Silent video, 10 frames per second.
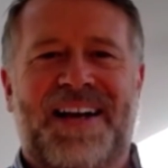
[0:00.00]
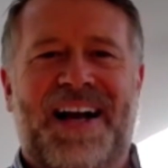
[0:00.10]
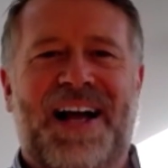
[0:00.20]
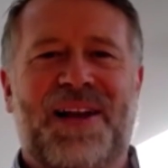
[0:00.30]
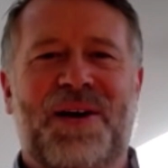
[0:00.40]

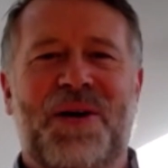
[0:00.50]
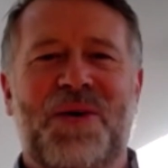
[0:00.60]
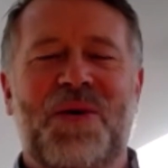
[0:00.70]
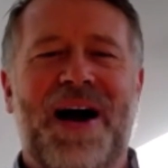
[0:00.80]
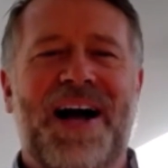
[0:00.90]

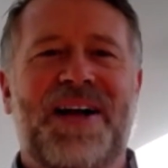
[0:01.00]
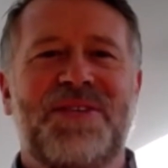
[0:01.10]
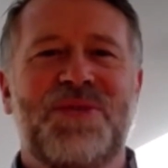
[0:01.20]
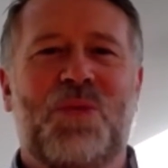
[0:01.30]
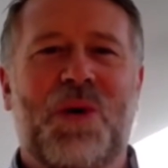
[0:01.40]
Hello
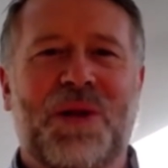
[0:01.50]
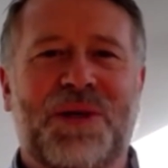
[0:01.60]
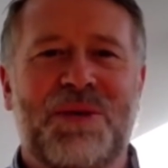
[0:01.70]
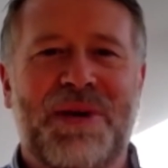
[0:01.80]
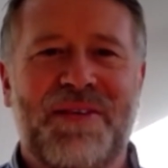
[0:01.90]
and
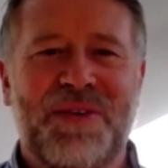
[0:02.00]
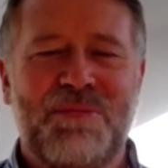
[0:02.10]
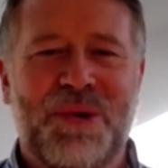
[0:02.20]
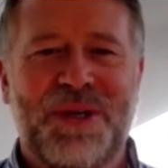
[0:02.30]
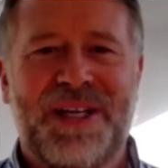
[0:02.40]
welcome
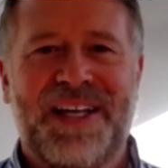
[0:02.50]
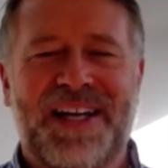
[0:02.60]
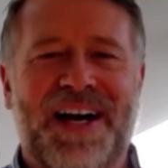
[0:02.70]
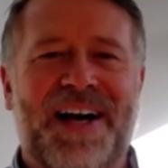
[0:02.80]
everybody.